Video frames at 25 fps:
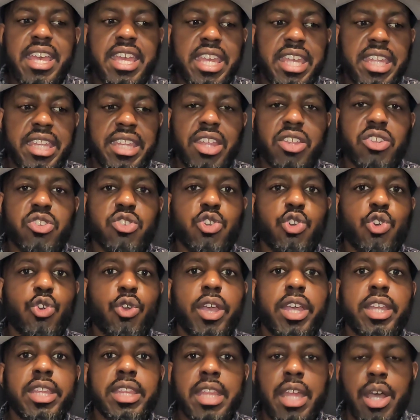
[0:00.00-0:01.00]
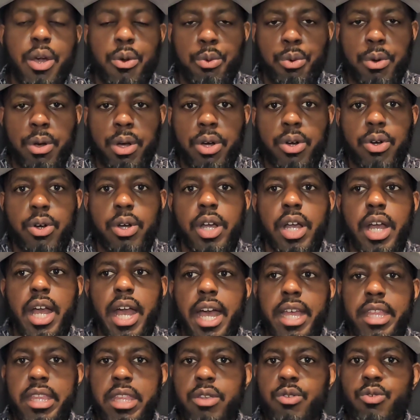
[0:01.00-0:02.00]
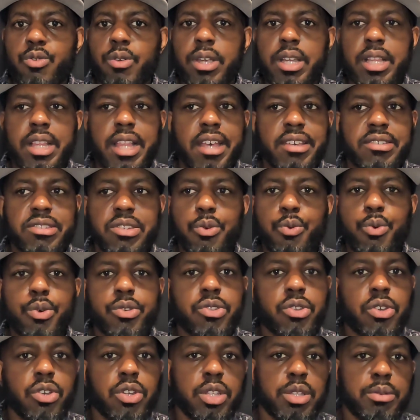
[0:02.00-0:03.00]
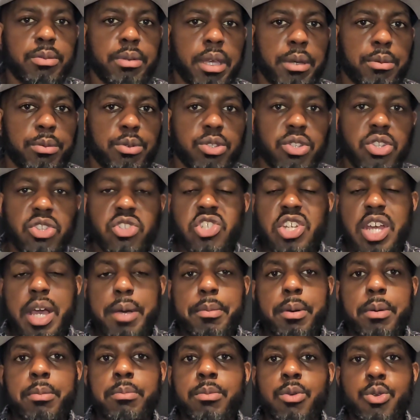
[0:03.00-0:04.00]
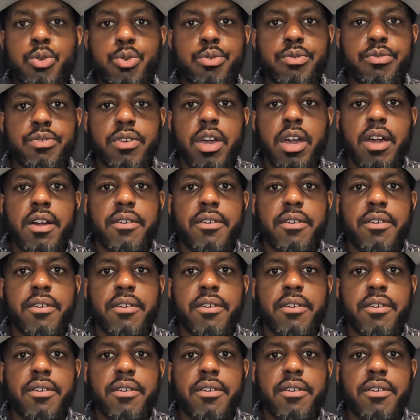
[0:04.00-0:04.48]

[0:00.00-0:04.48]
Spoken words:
he didn't train that well, and he realized he wasn't going to be able to jab and move